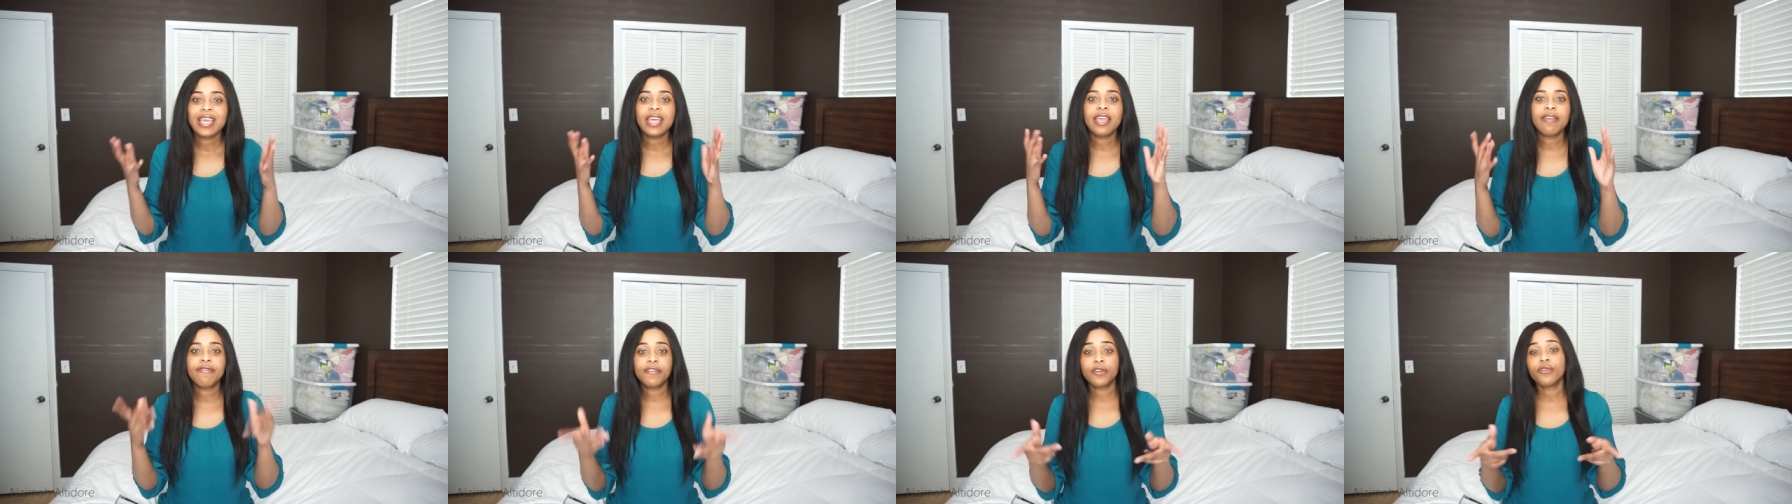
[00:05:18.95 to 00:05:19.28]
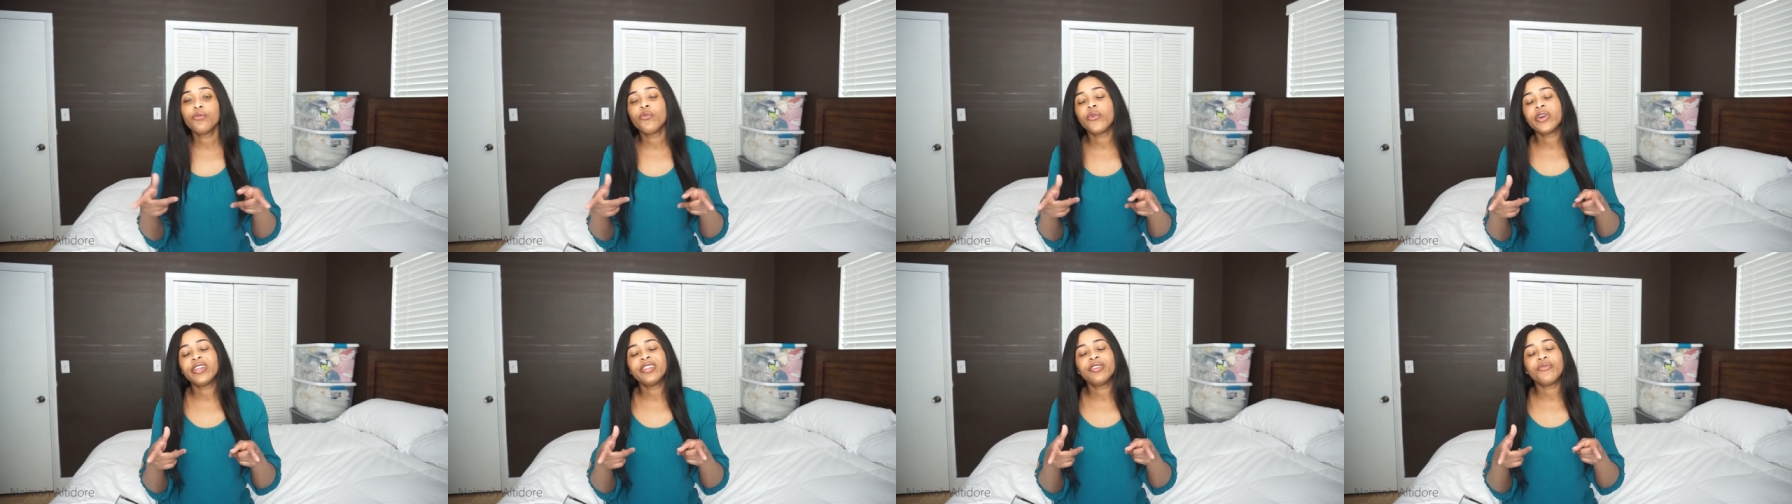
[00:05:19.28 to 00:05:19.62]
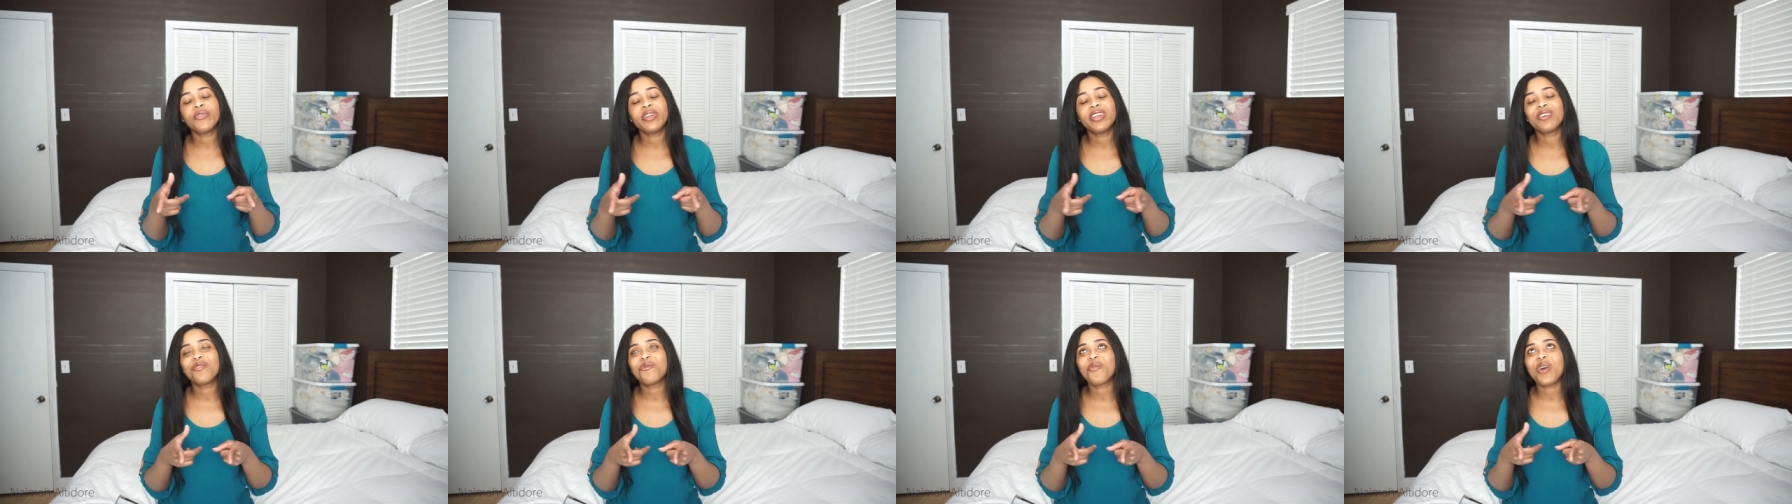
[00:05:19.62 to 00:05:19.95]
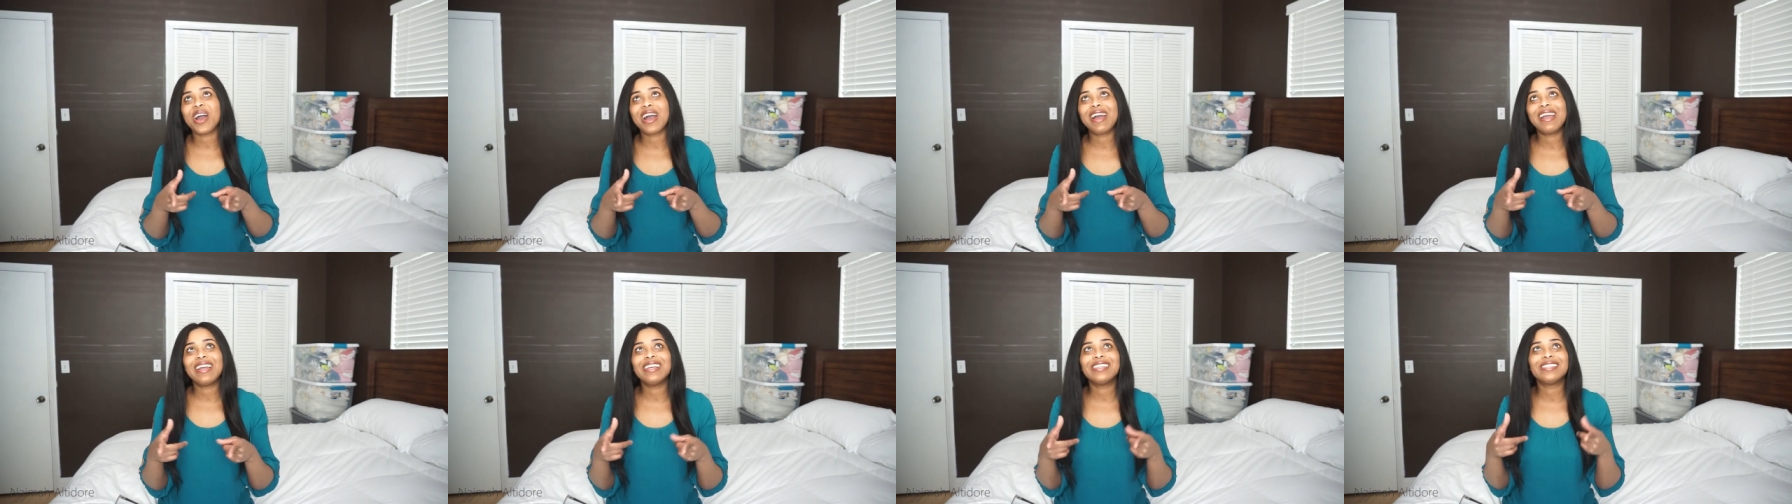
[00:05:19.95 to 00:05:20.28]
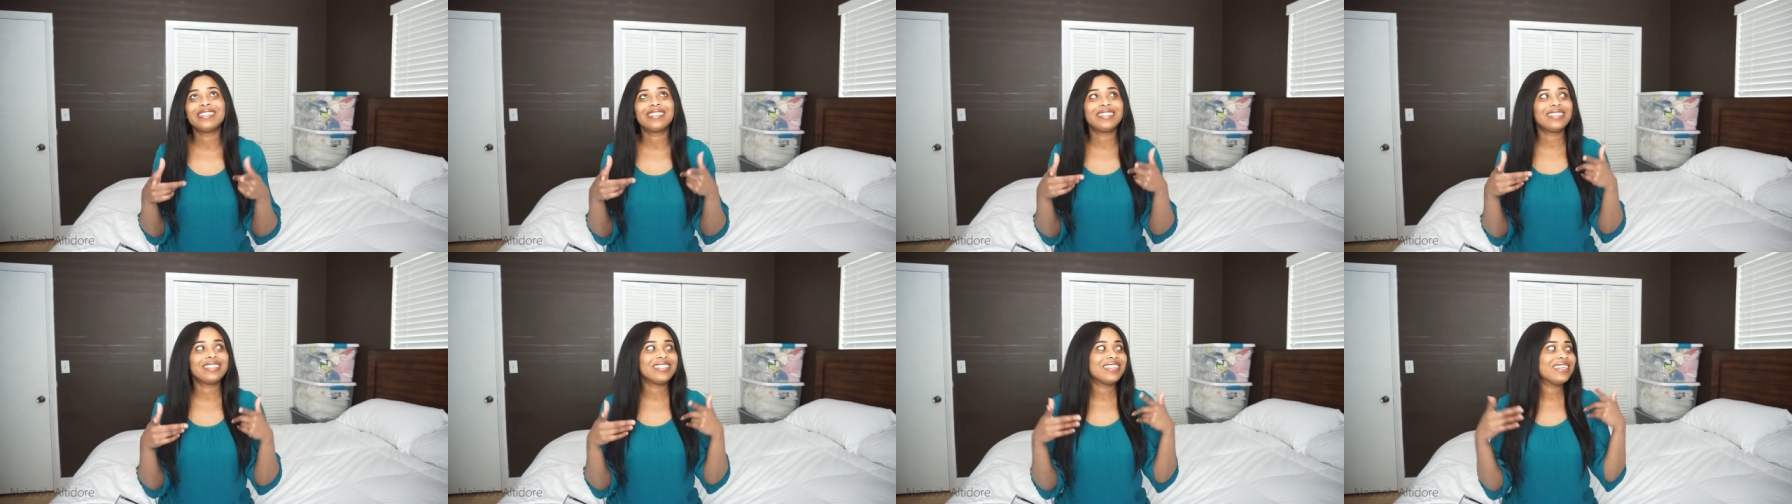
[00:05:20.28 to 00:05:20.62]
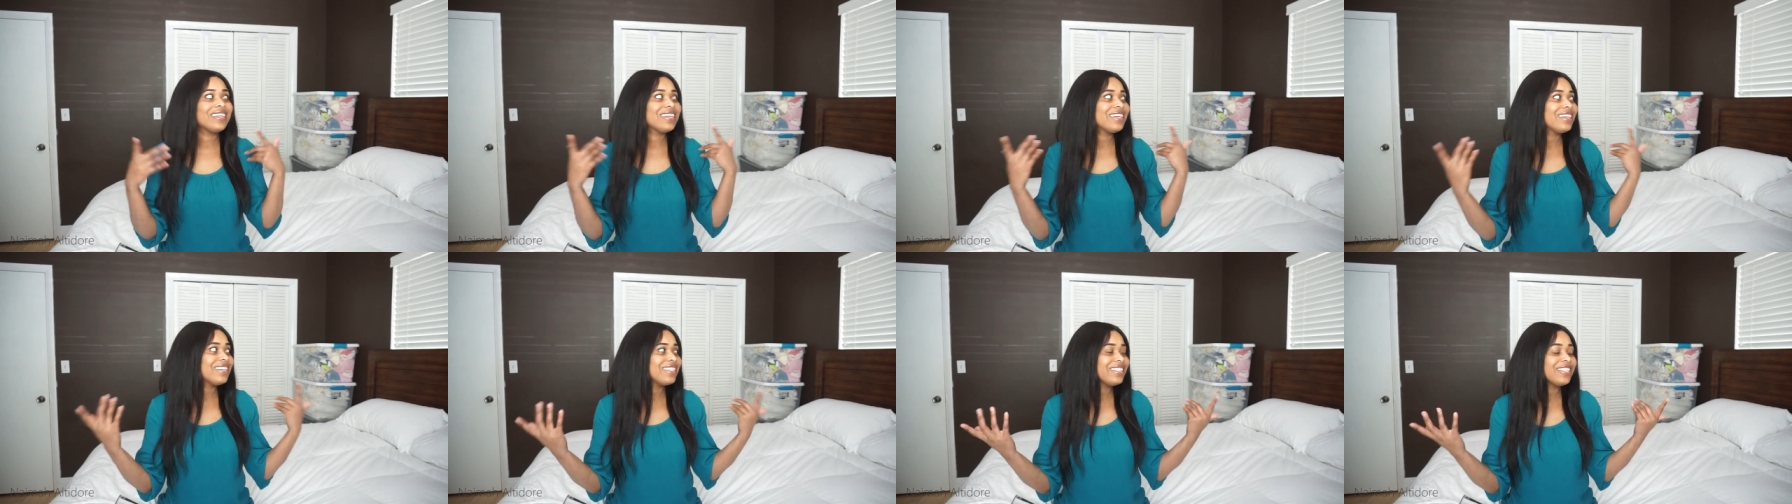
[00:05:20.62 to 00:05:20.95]
If you're wondering why
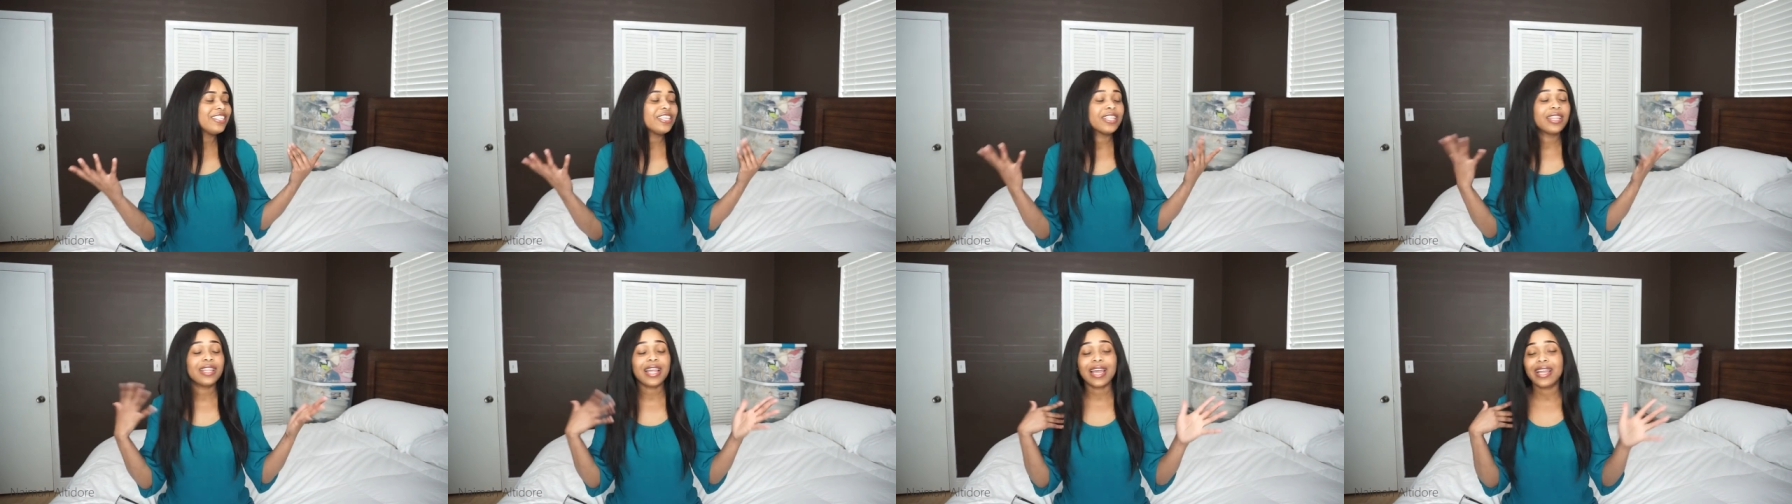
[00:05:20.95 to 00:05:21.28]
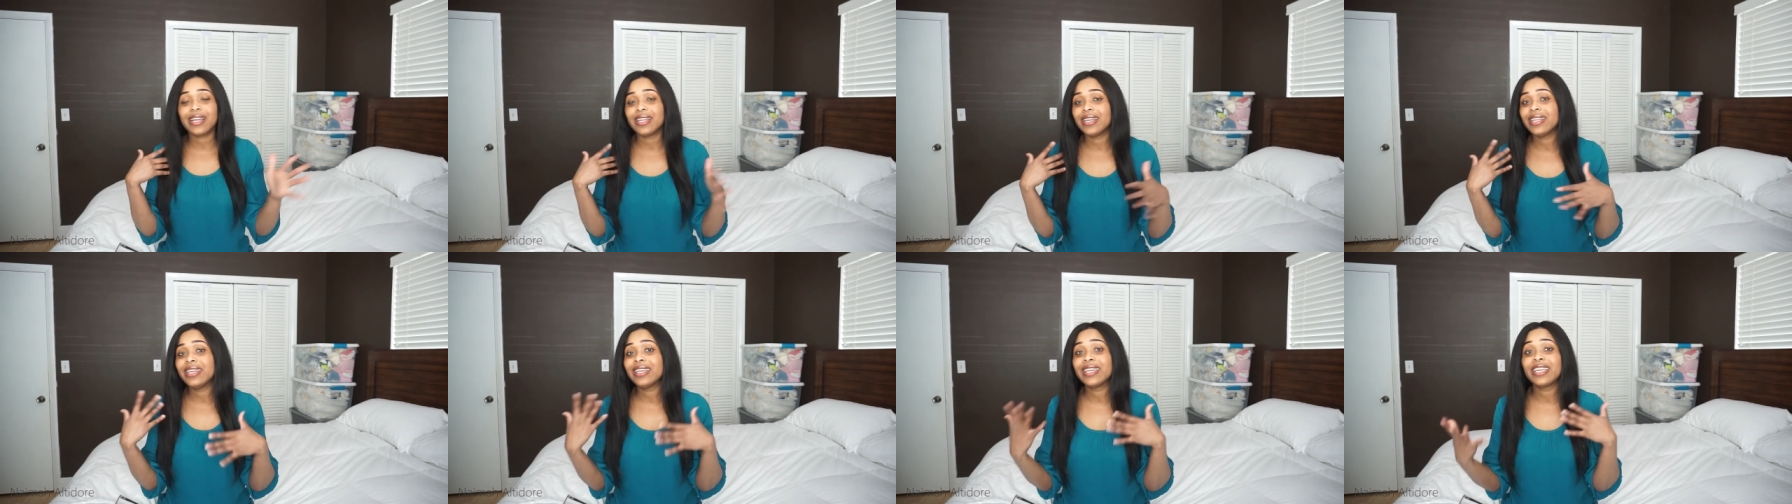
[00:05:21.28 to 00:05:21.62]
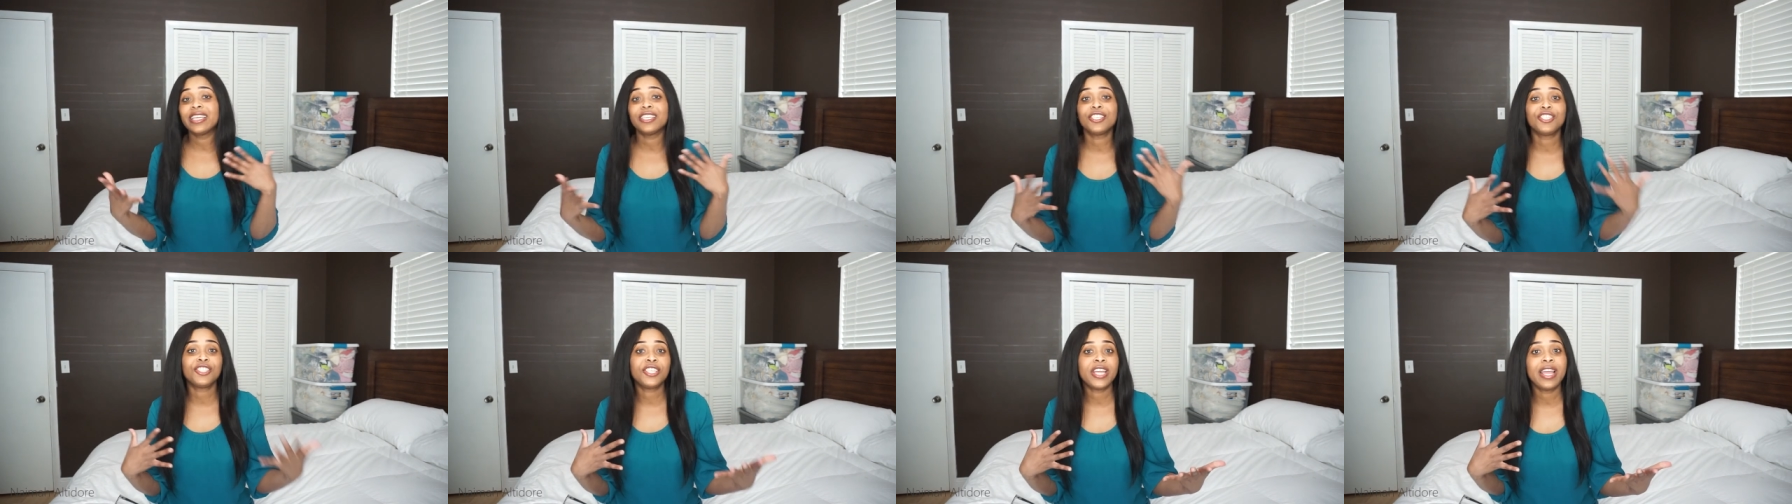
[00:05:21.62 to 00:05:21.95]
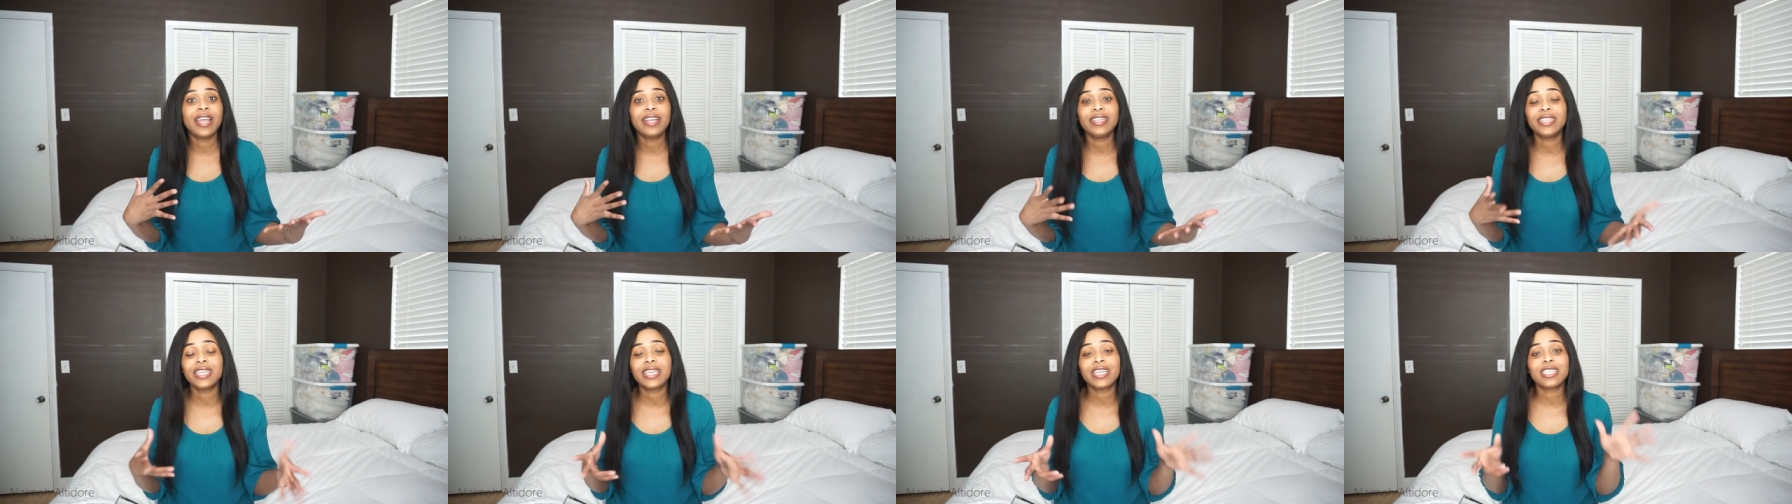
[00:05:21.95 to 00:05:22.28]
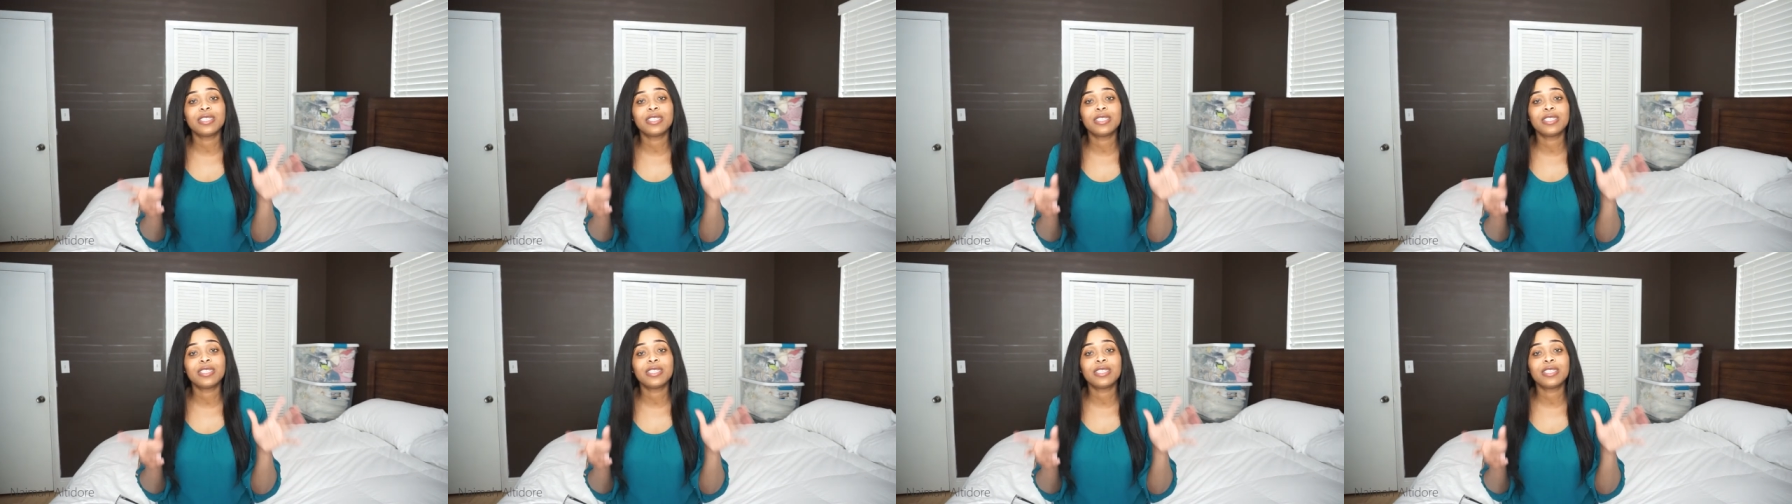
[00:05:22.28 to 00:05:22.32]
the lighting is changing,